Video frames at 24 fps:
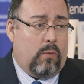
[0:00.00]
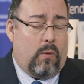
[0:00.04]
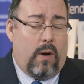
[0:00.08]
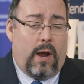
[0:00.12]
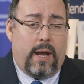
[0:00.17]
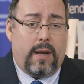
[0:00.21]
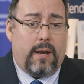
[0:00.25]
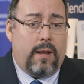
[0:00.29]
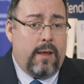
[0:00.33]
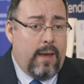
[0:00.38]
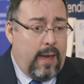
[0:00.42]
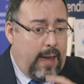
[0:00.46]

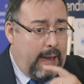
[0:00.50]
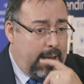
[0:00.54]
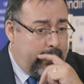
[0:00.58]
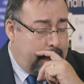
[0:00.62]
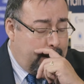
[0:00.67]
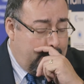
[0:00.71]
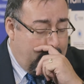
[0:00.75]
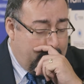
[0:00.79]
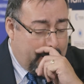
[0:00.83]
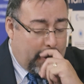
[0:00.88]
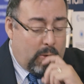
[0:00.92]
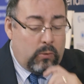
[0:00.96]
right? And
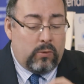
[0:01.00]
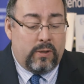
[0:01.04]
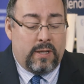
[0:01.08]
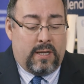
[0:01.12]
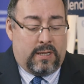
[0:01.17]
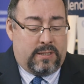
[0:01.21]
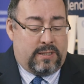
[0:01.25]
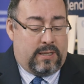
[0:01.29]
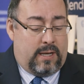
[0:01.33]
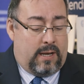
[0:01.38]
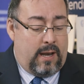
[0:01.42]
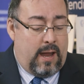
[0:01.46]
not only
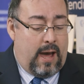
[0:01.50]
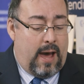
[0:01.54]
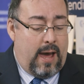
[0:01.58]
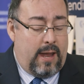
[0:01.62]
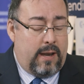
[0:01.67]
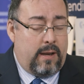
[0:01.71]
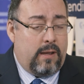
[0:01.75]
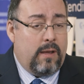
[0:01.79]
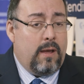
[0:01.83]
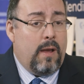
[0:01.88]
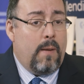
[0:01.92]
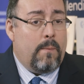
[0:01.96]
is it not,